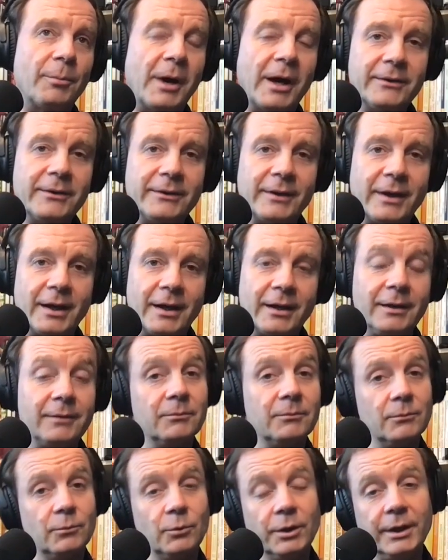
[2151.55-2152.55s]
my side,
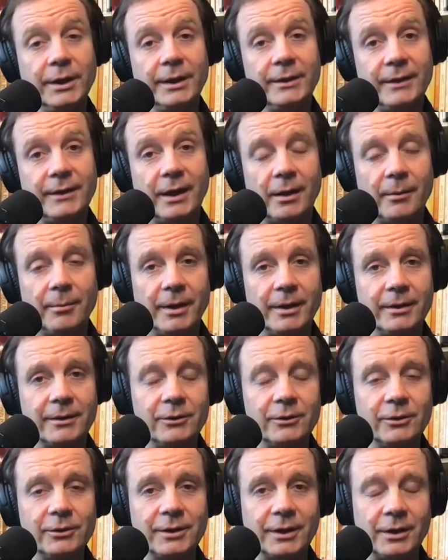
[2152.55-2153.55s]
I'm really excited about
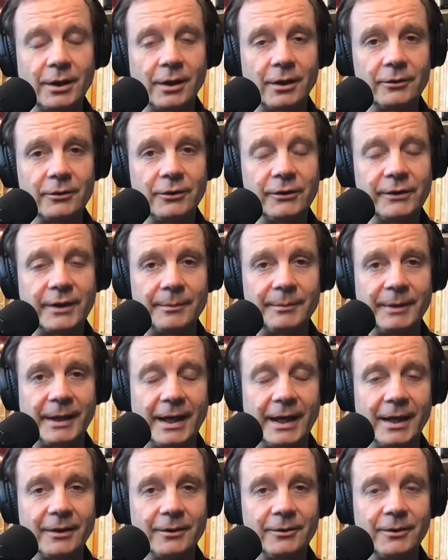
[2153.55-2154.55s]
the new technologies coming
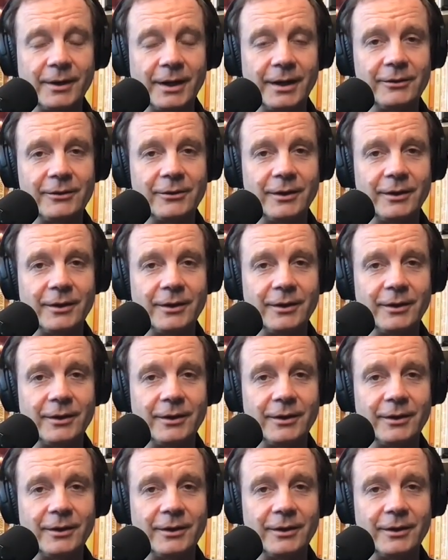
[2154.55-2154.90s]
out, right?